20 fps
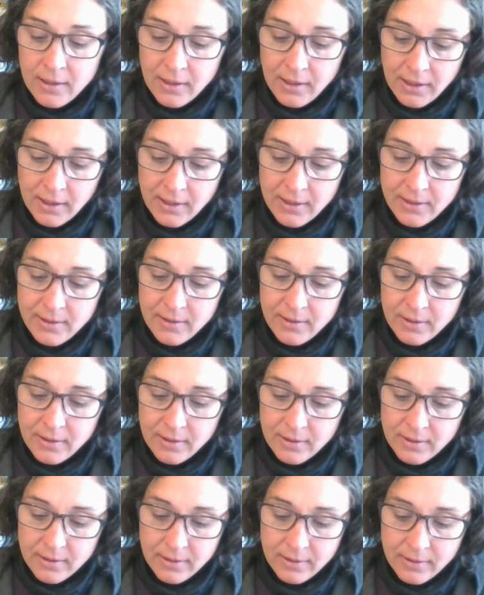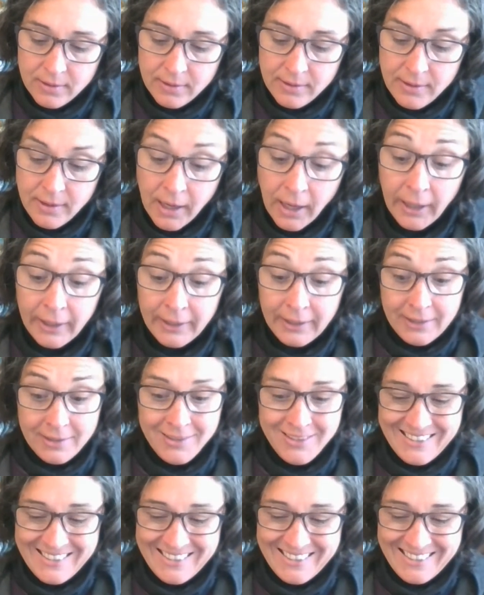in
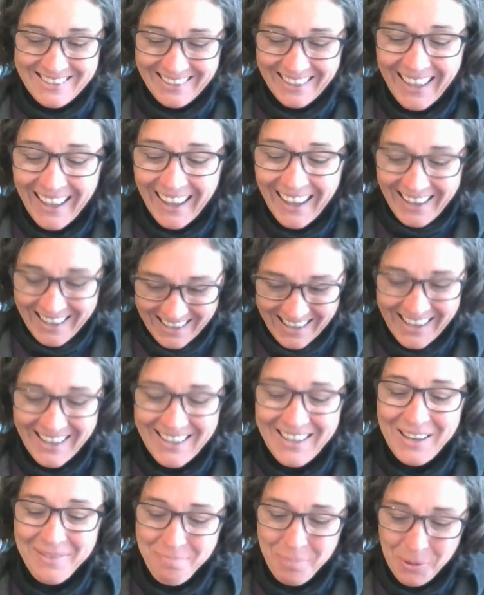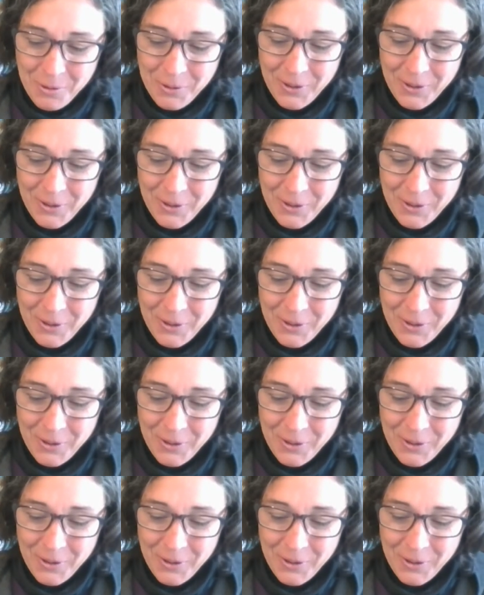nine, in an